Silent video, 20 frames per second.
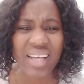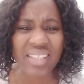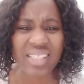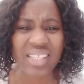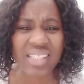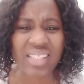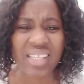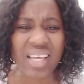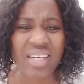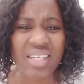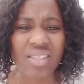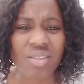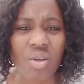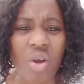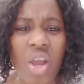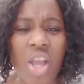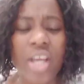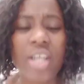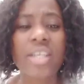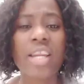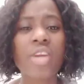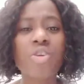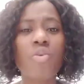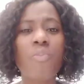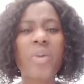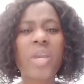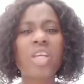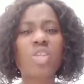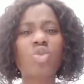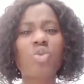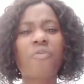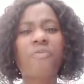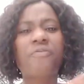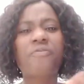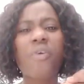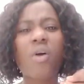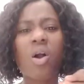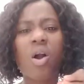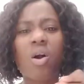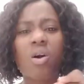they said it's not, then you begin to
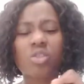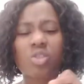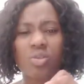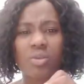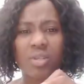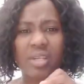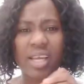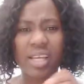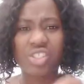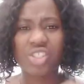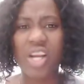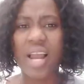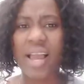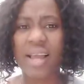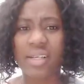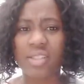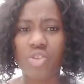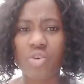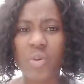focus on that child.